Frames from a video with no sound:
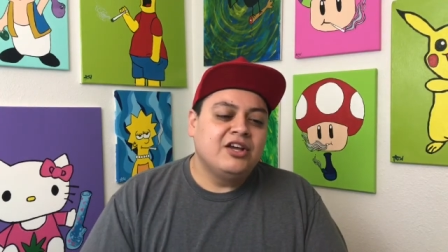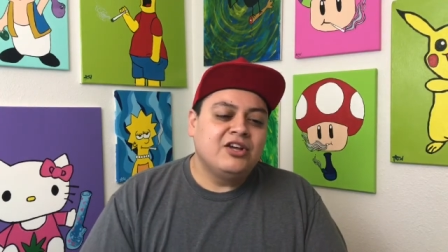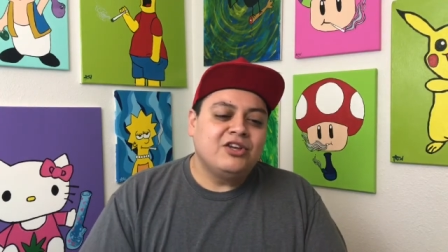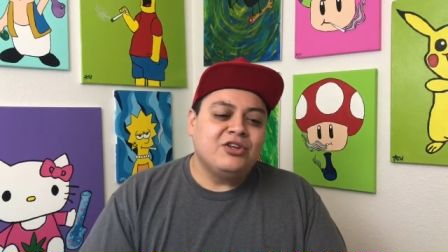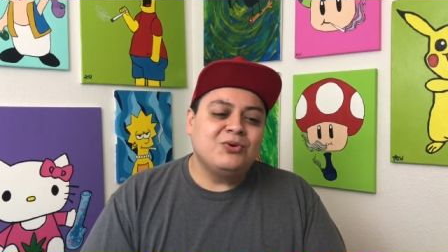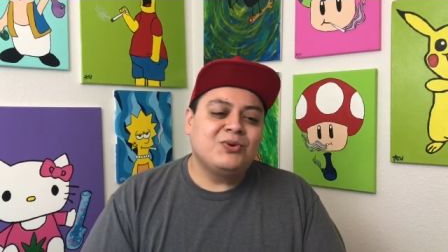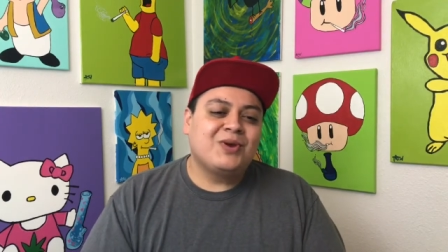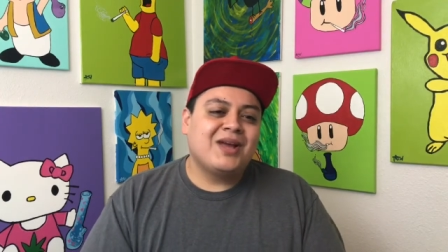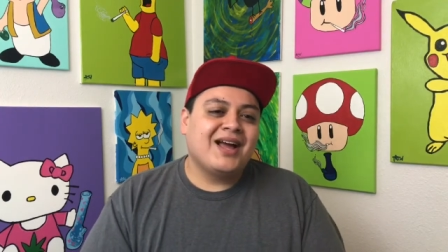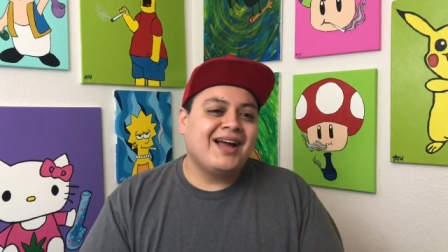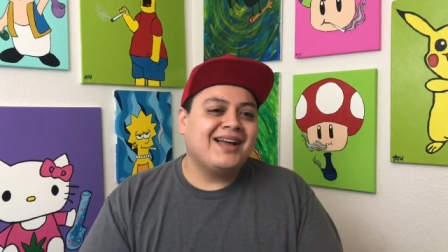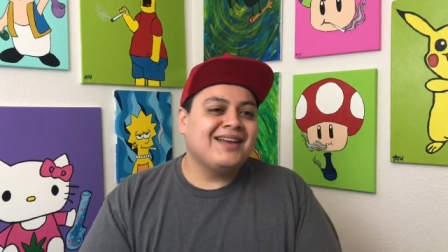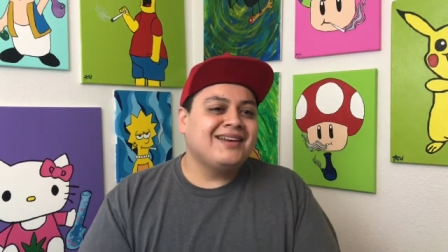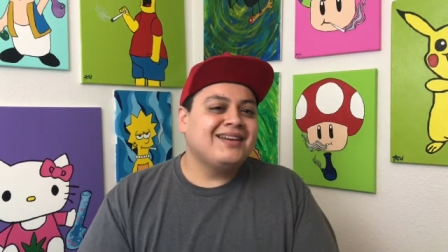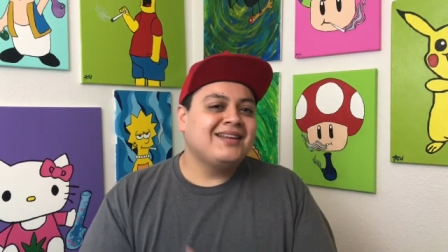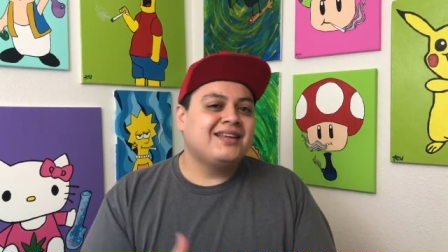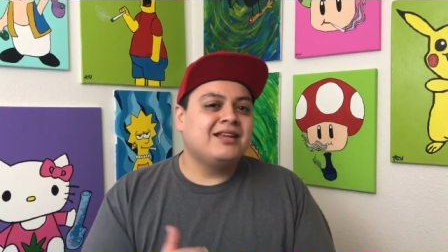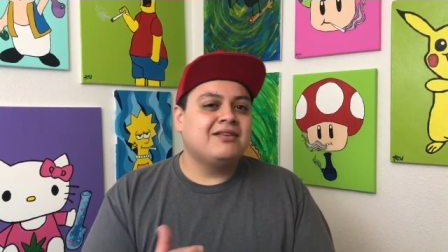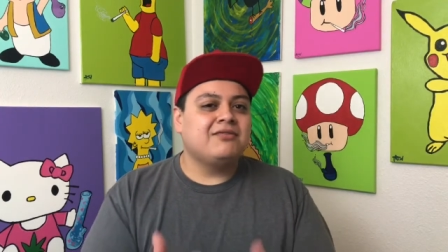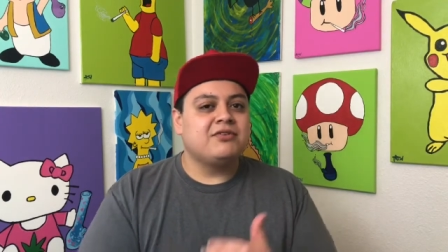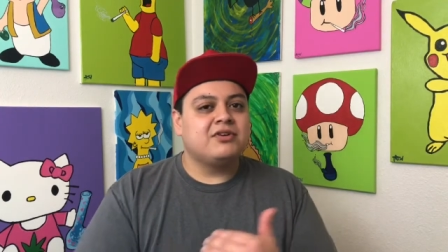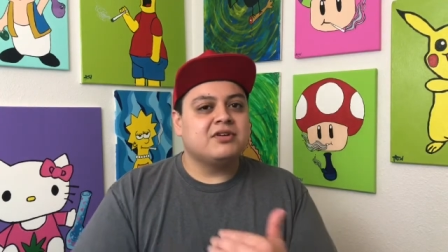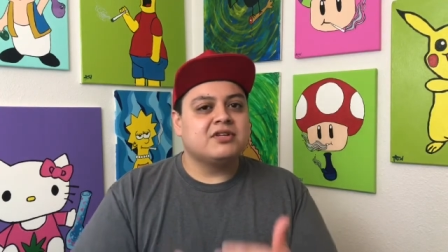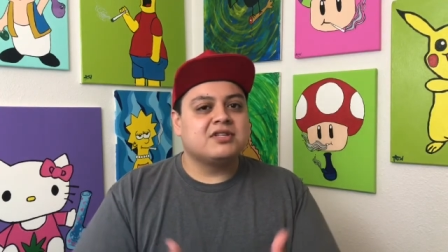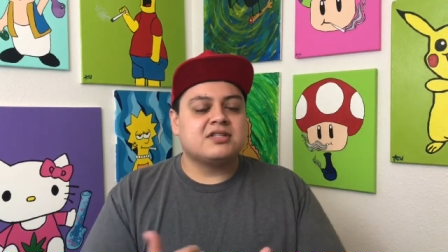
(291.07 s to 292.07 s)
you kind of
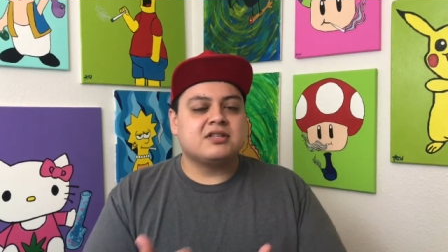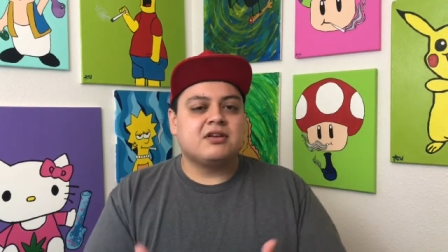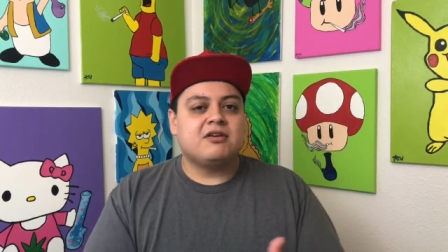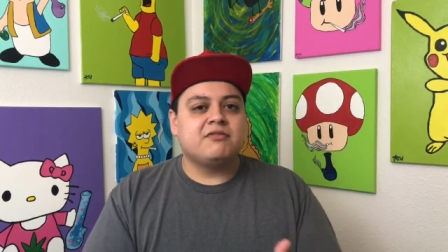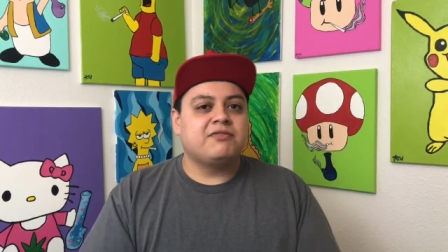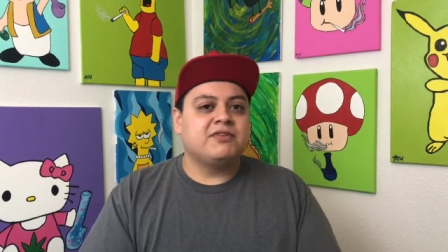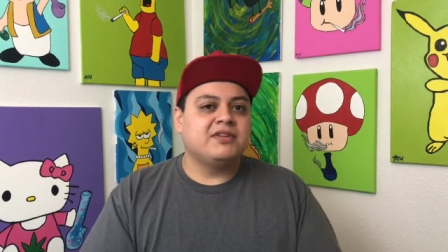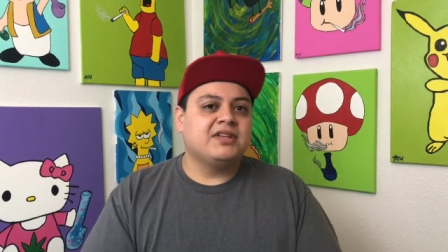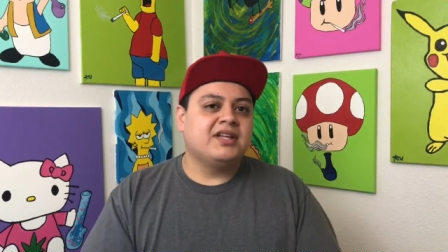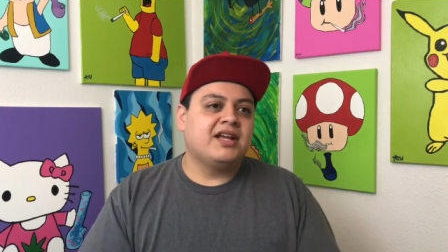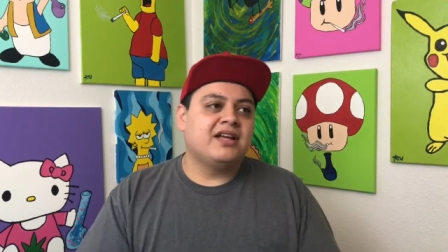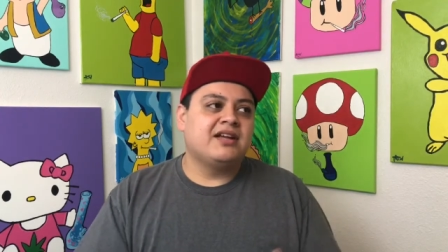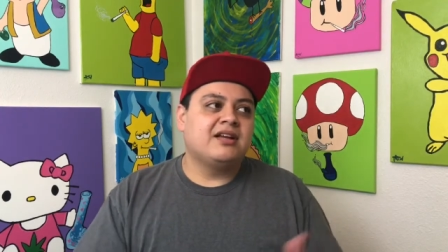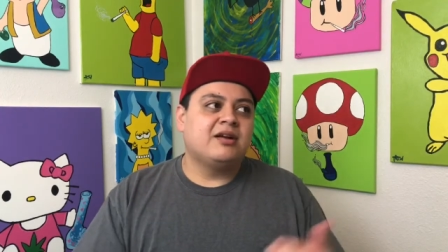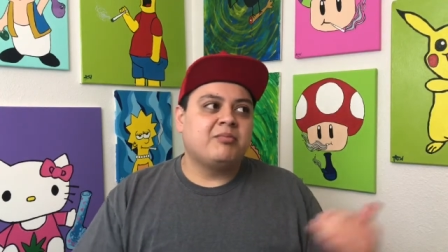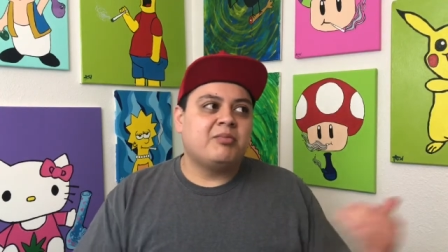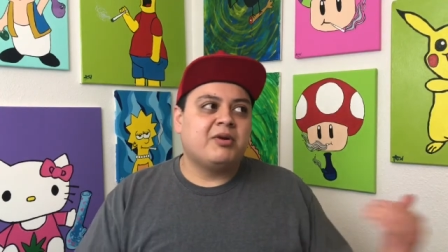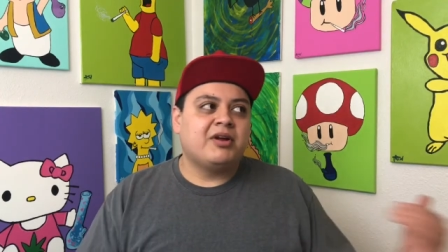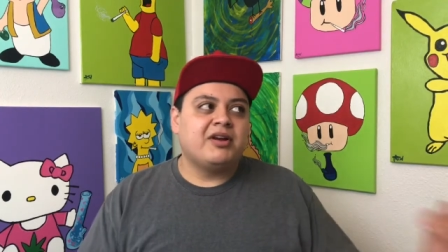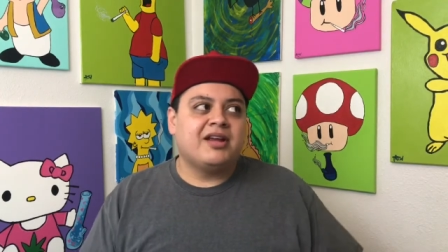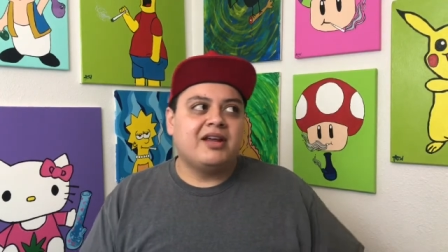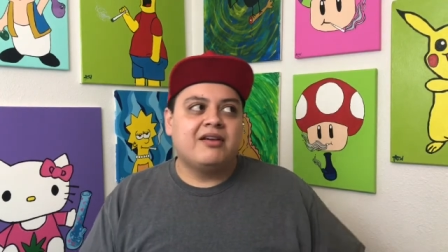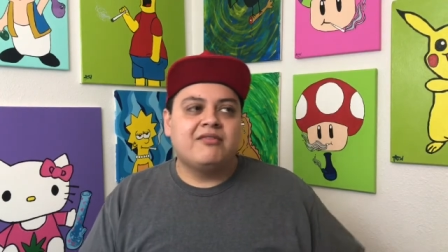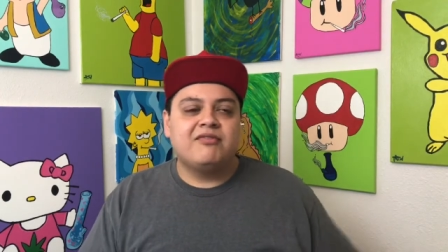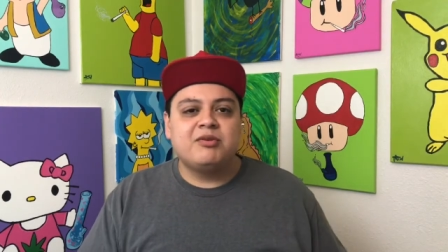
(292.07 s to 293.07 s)
give yourself a leg up
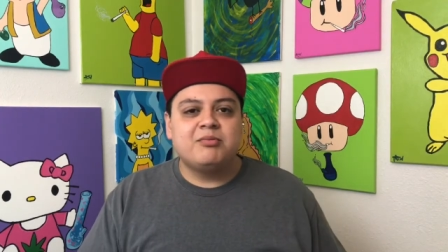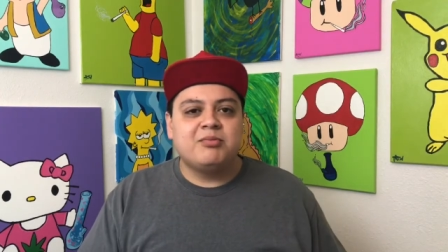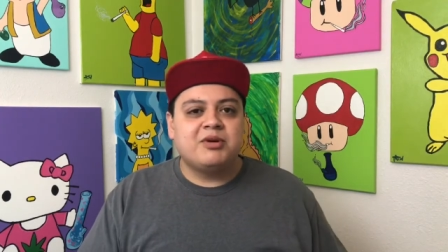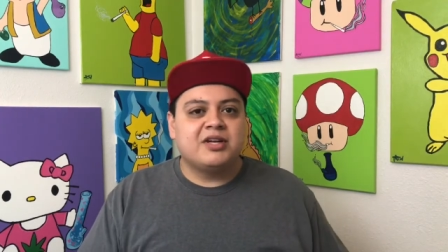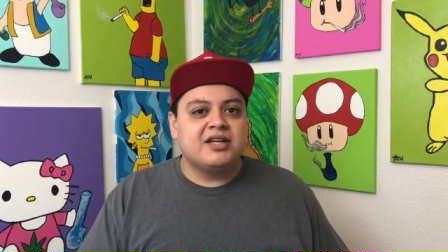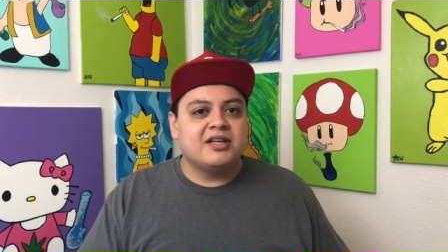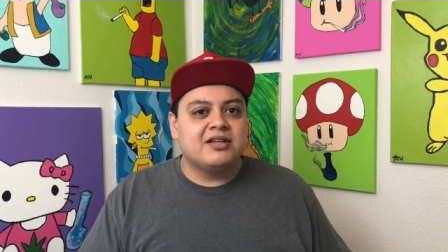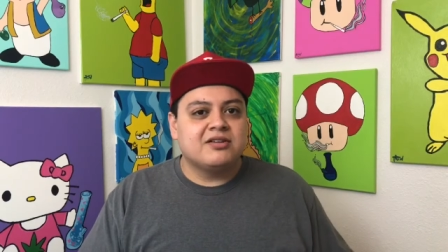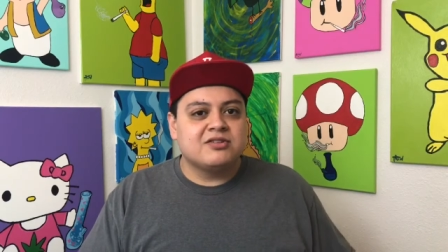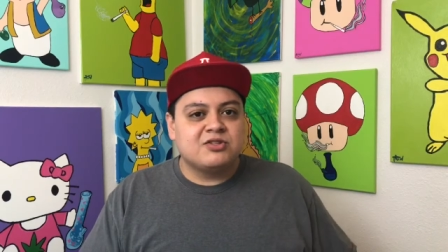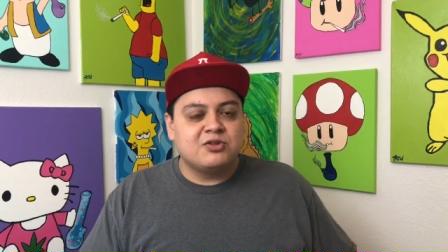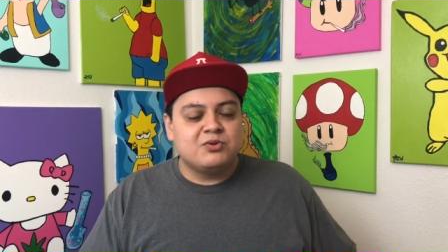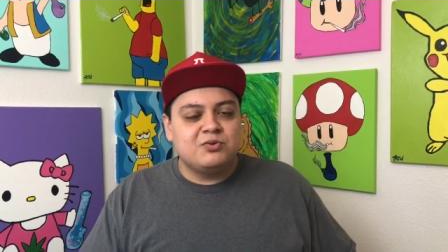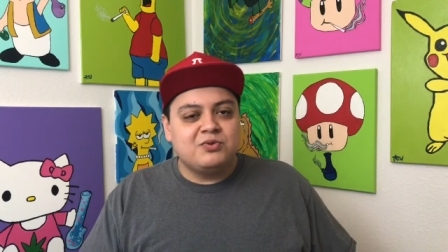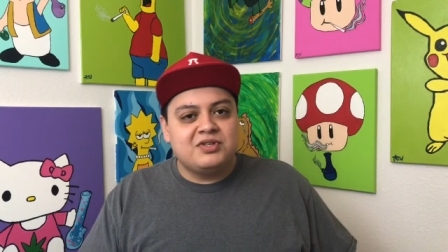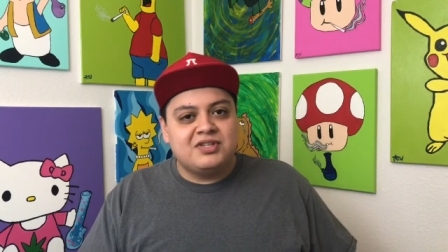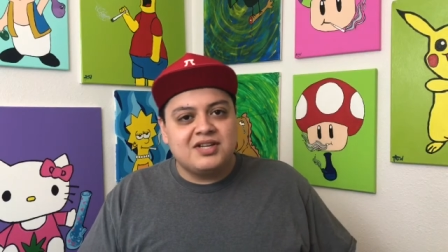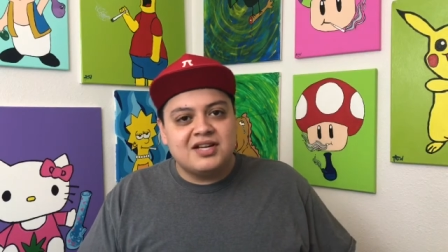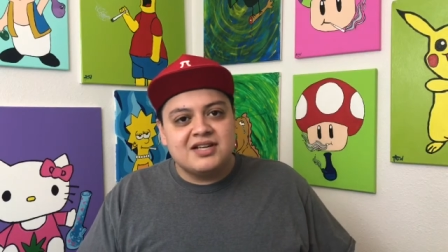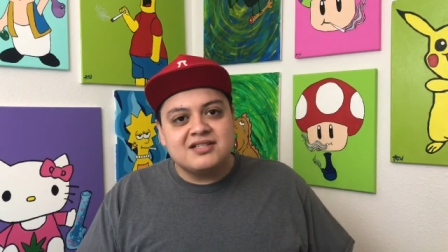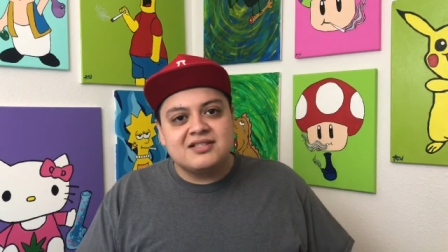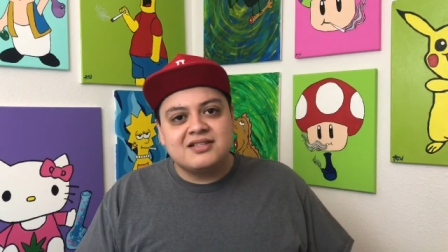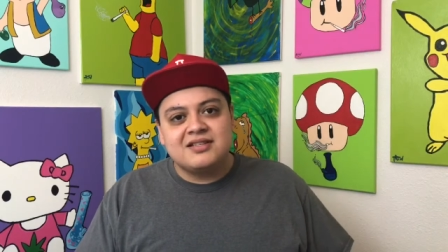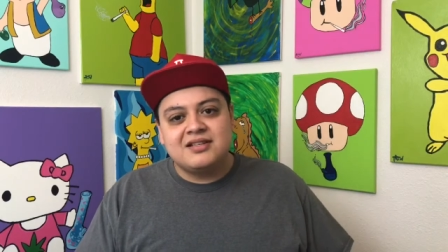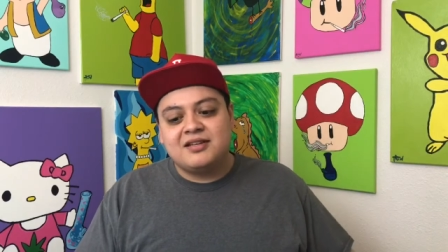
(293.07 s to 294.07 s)
on everybody else who
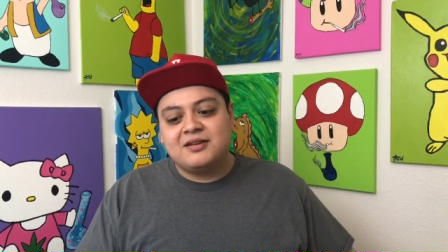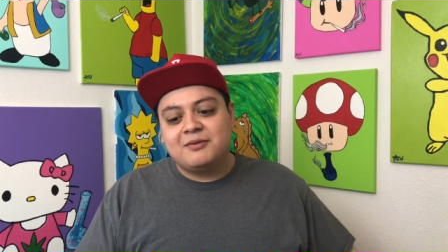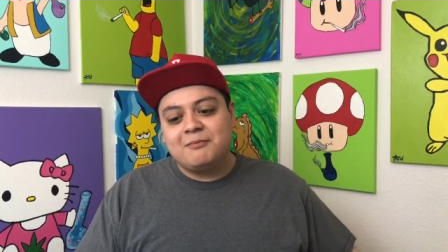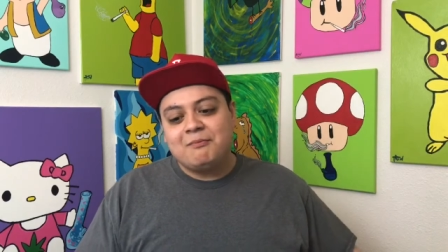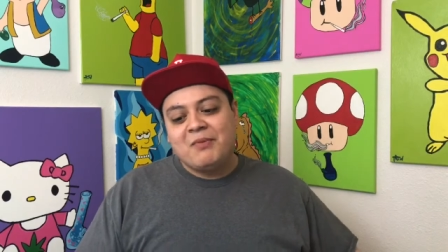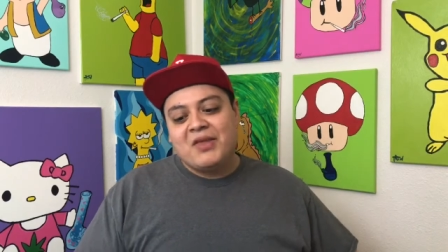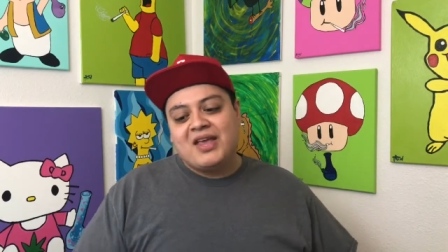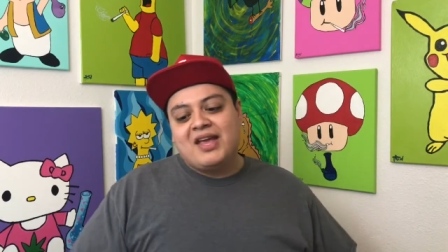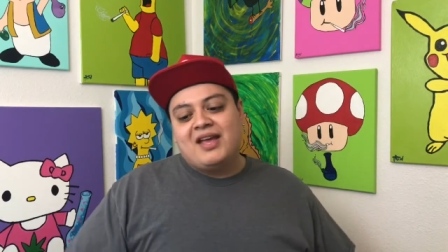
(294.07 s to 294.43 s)
doesn't.